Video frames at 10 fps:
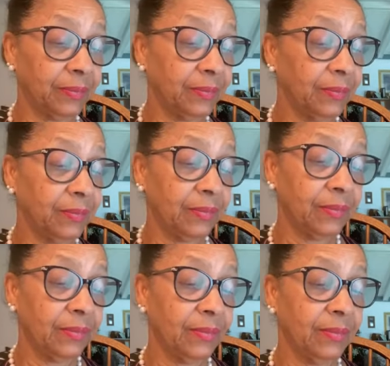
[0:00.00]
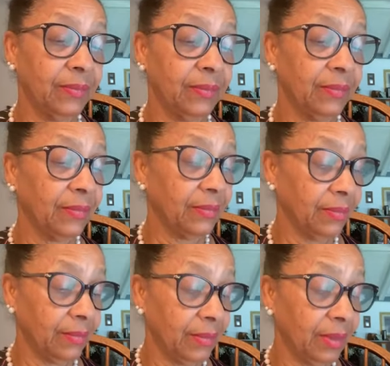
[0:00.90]

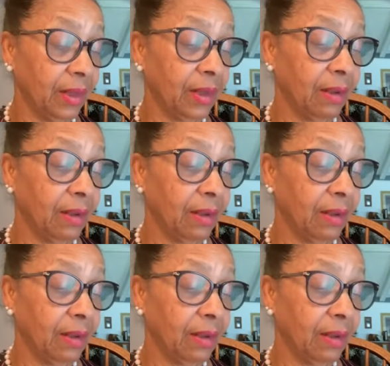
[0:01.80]
Nobody speaks.